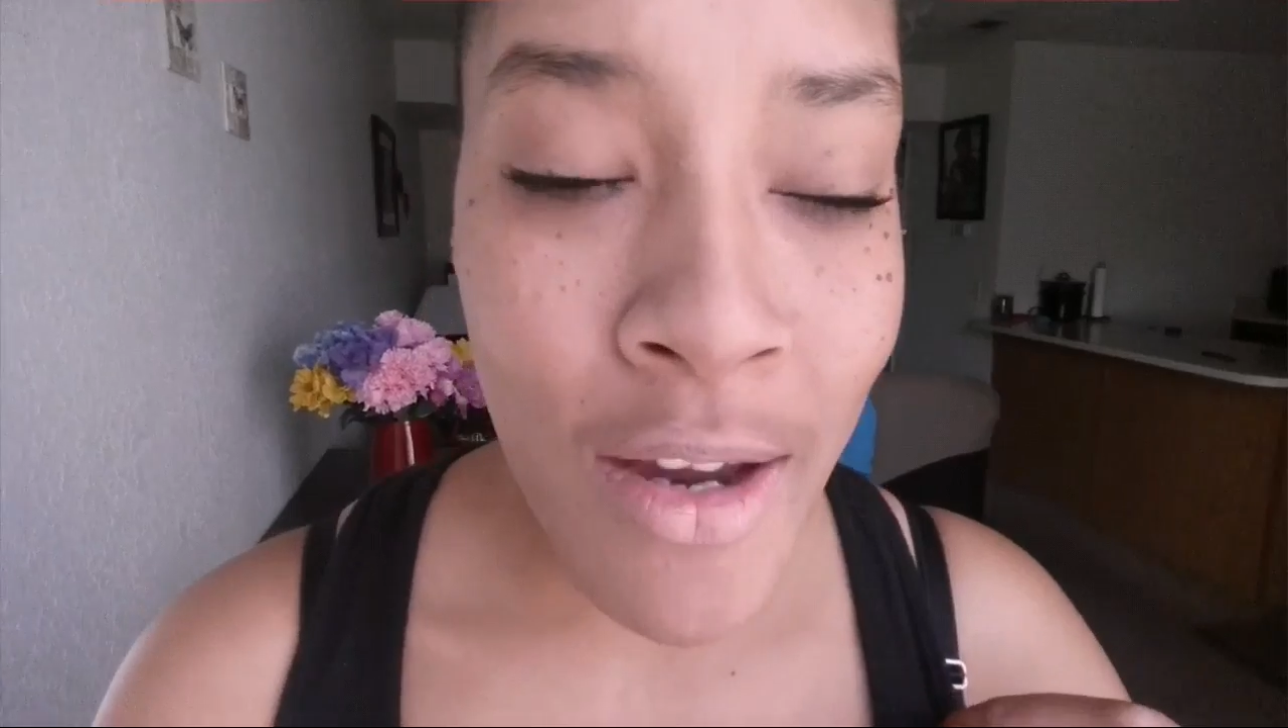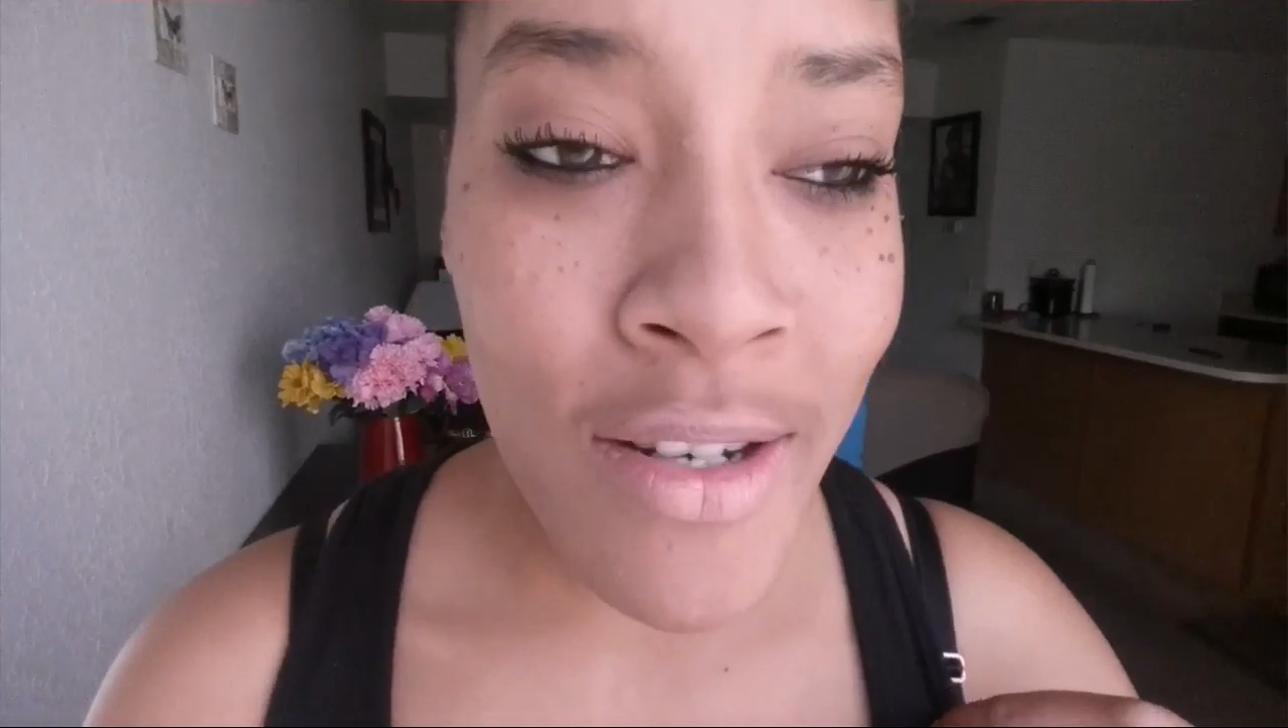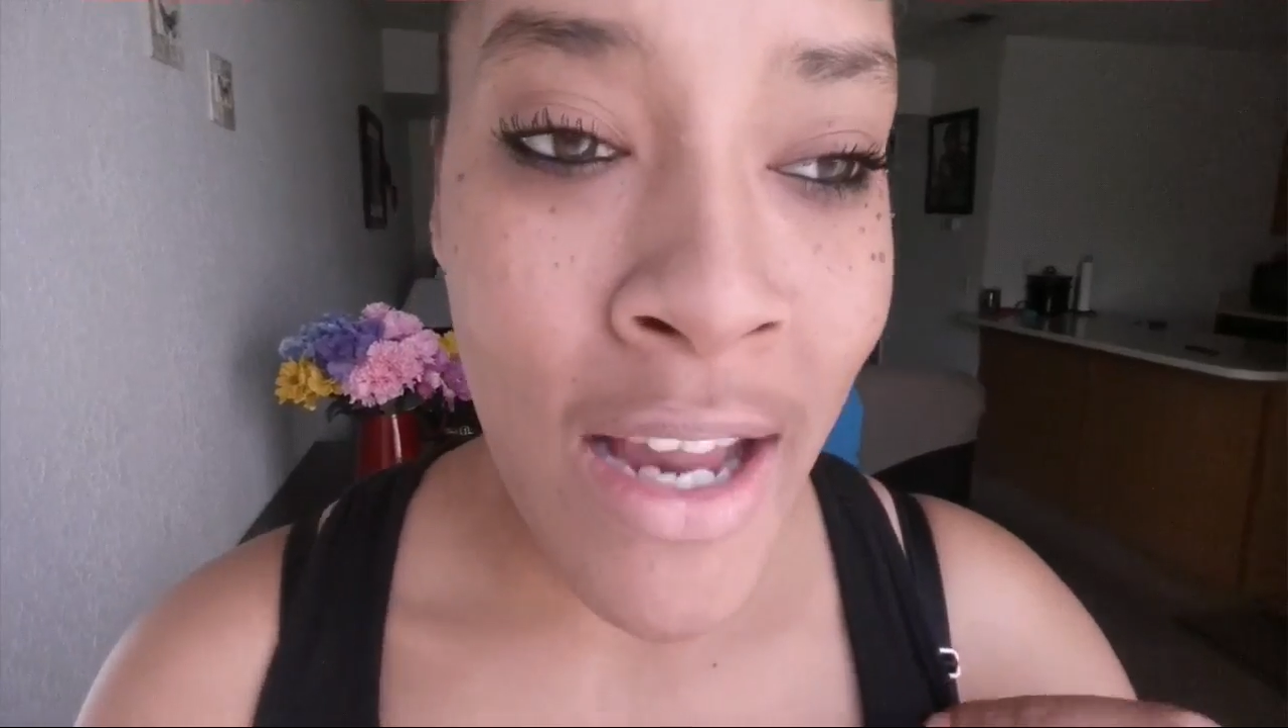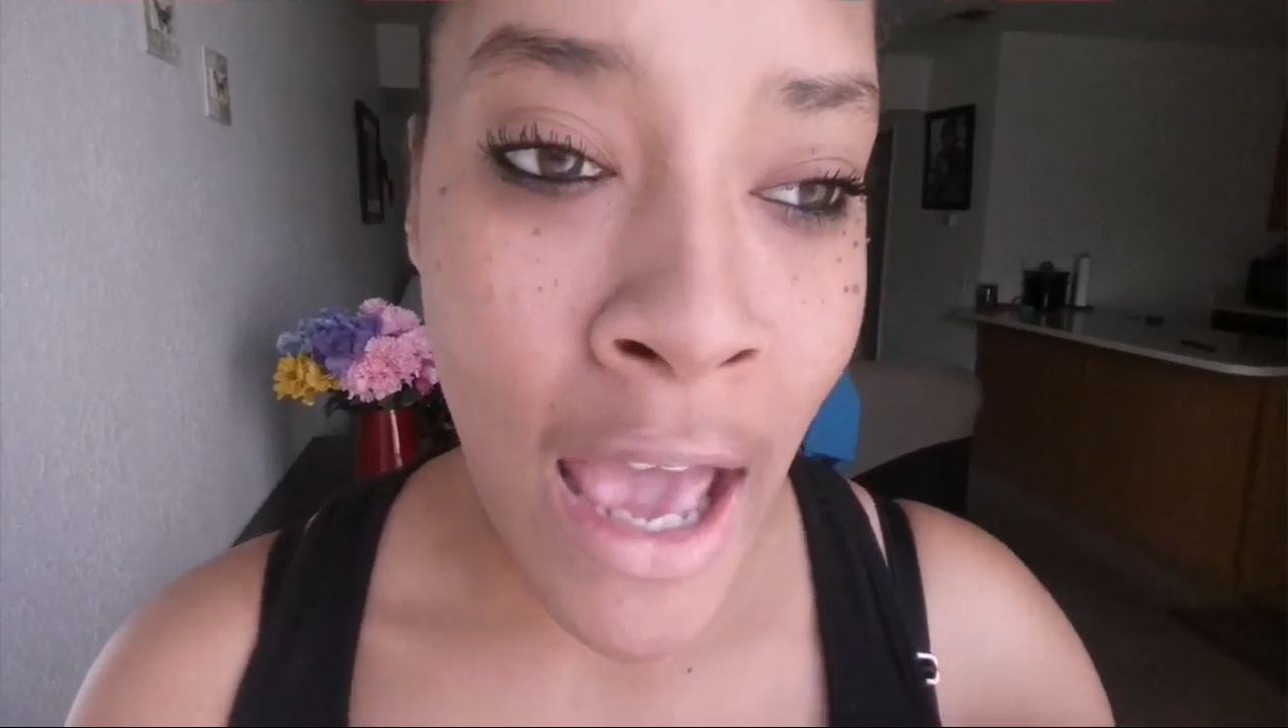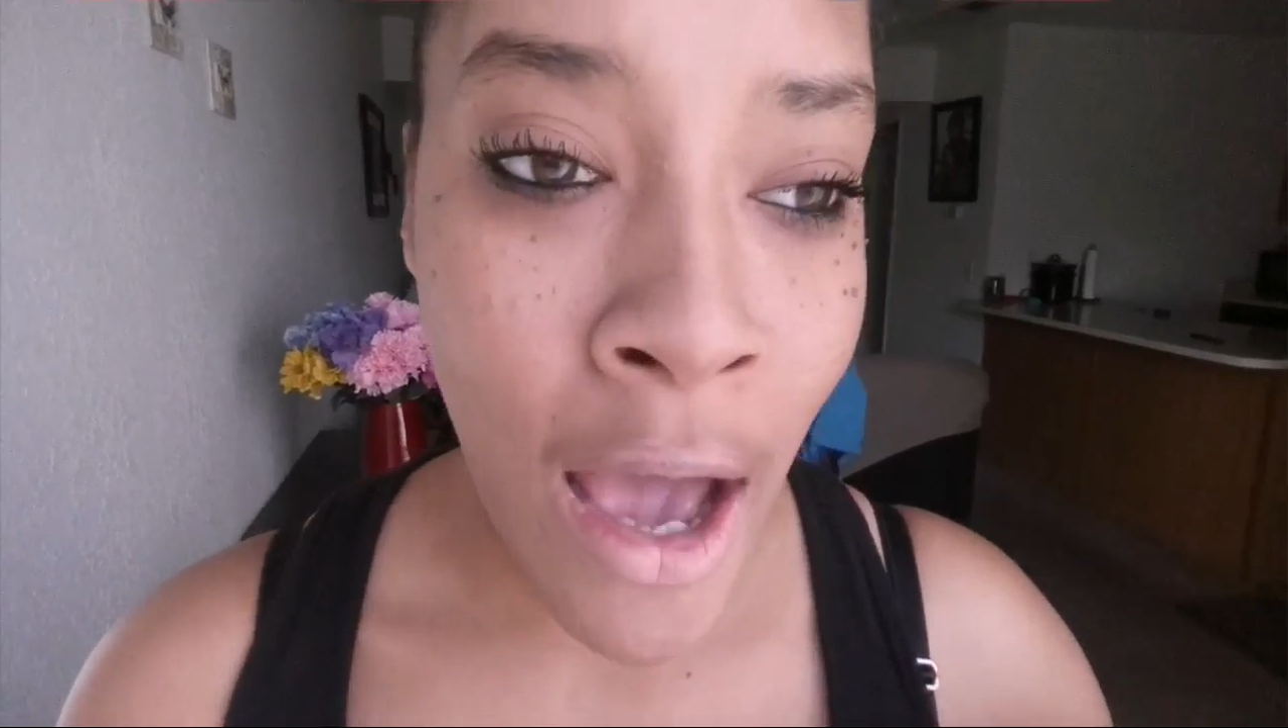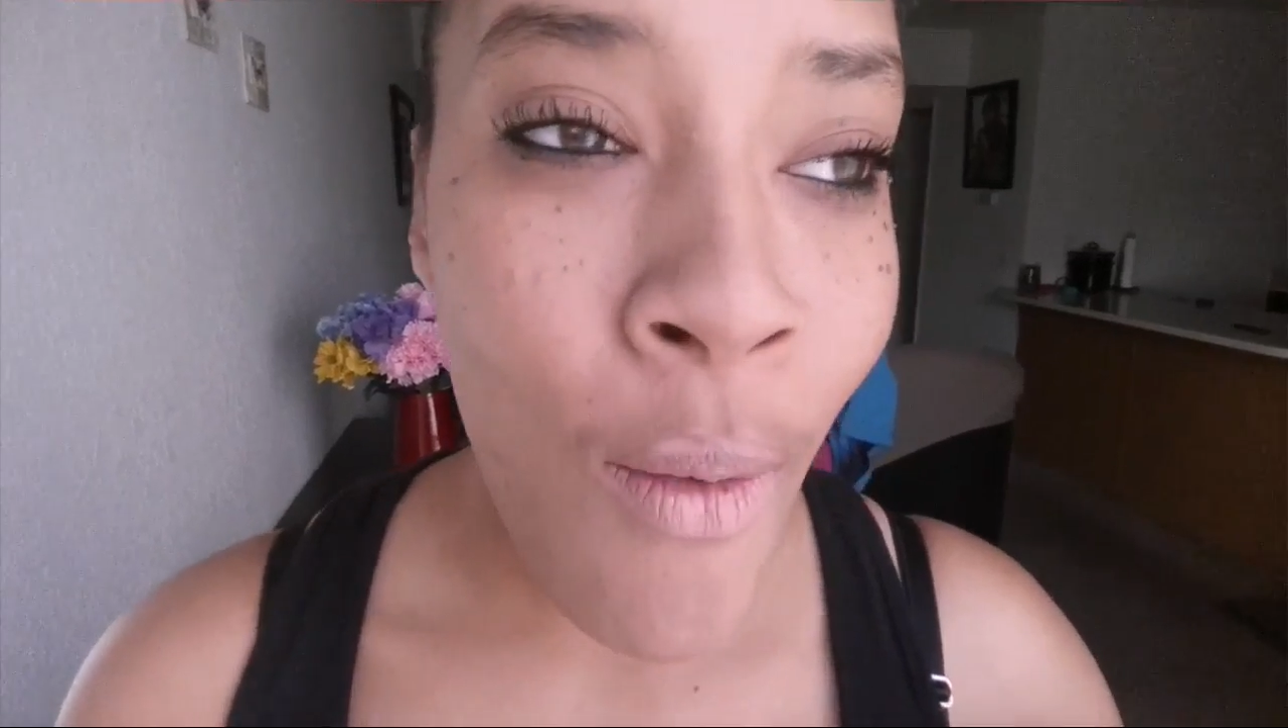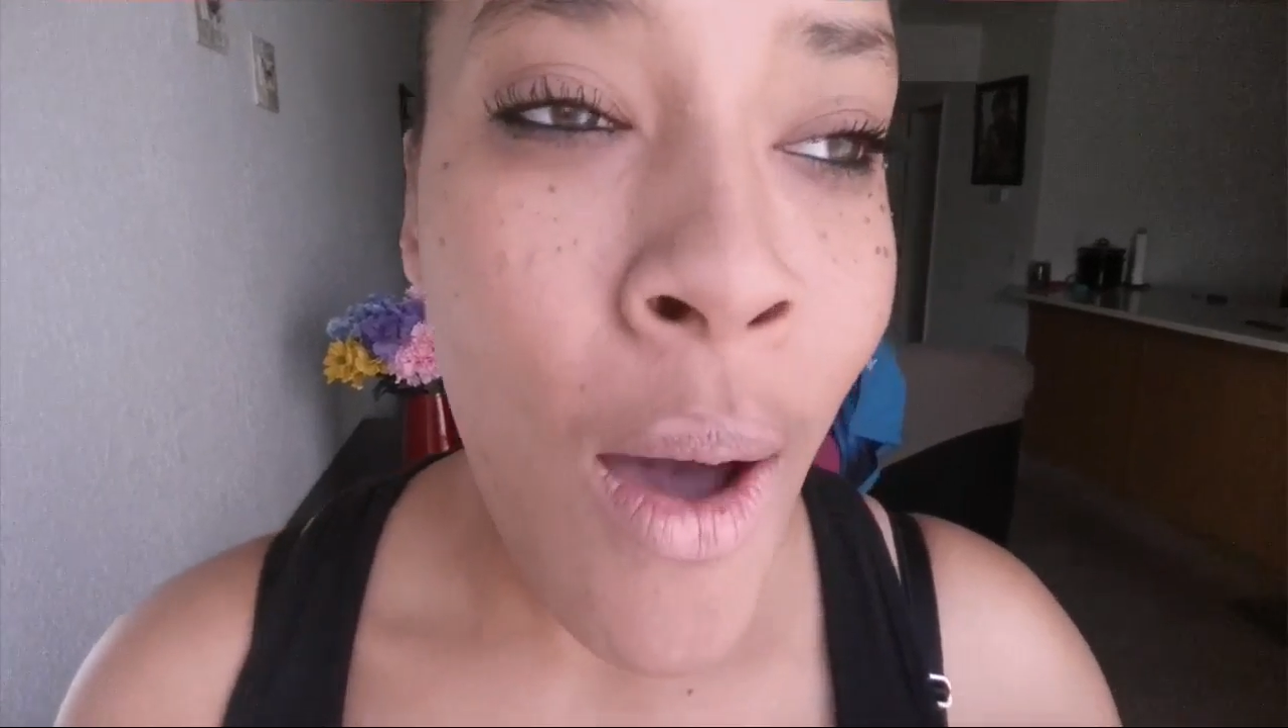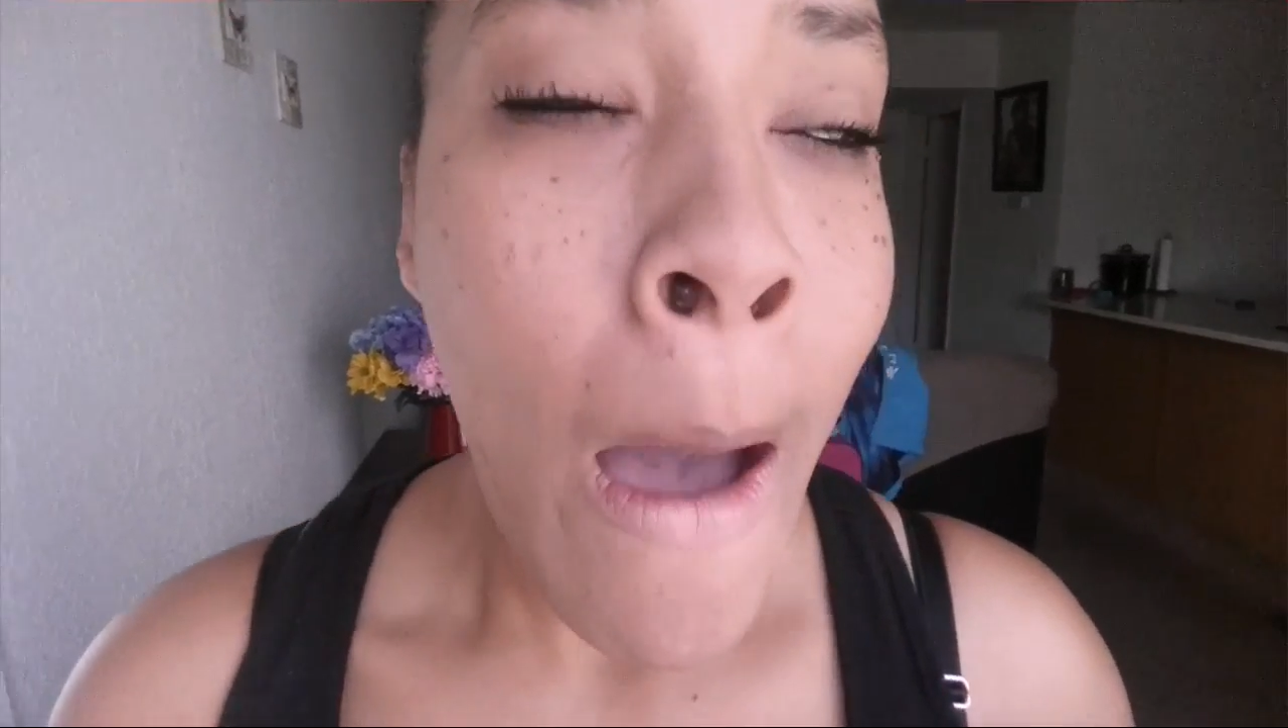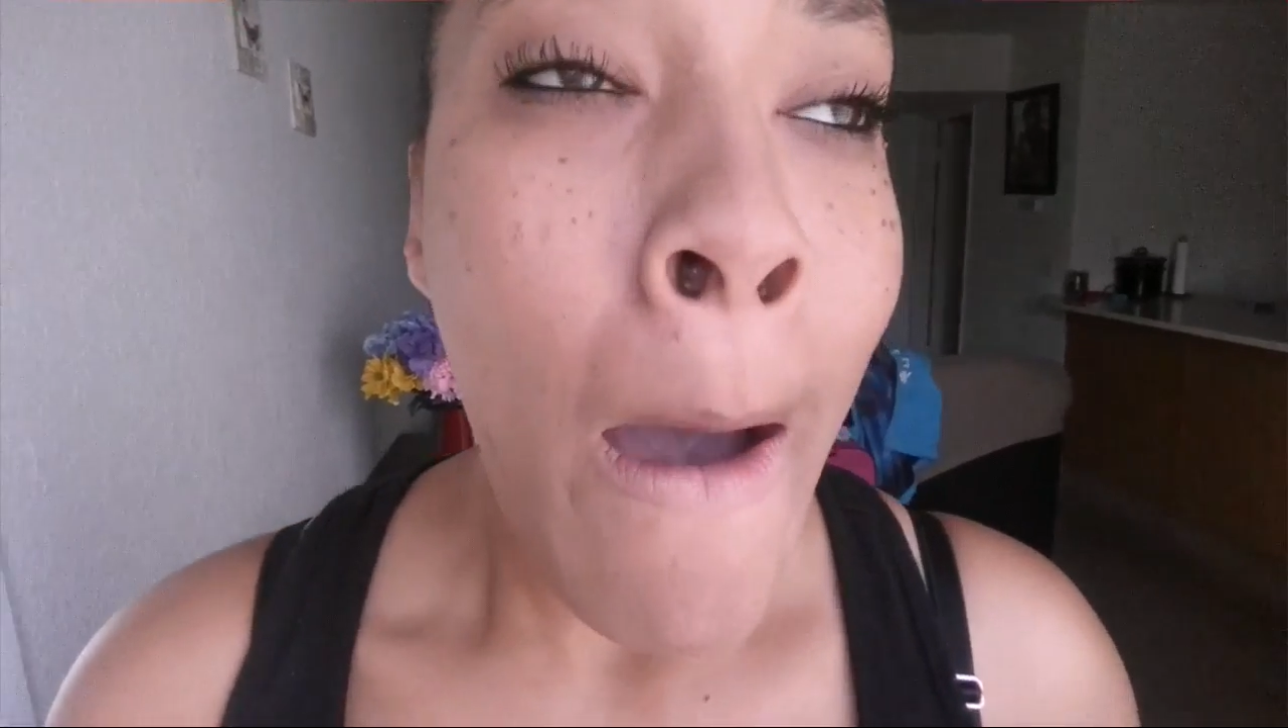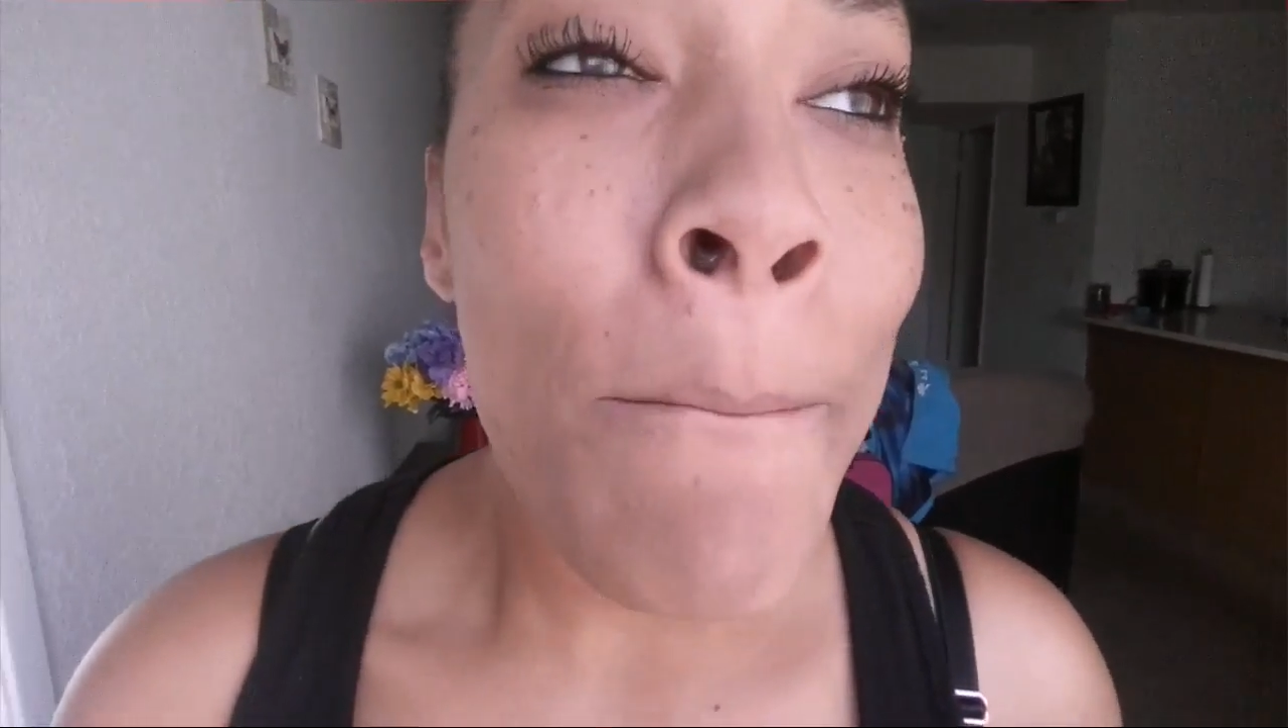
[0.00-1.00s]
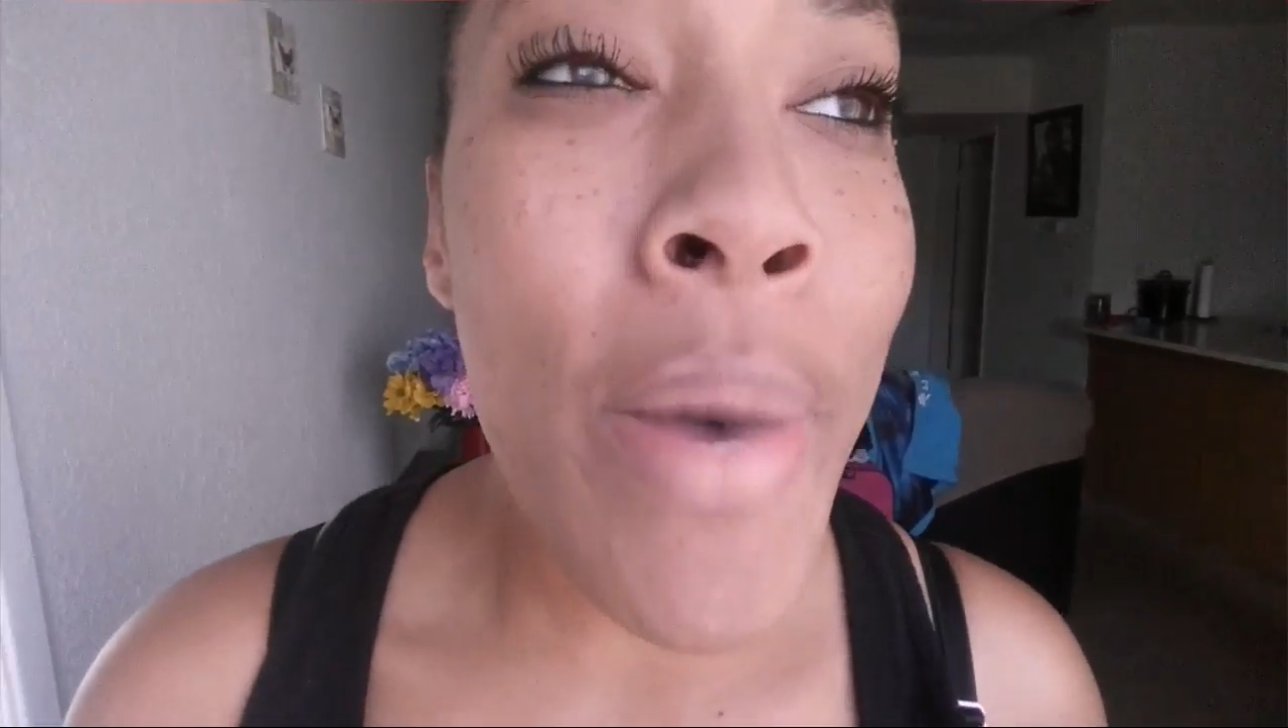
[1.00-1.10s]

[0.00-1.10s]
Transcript: here now.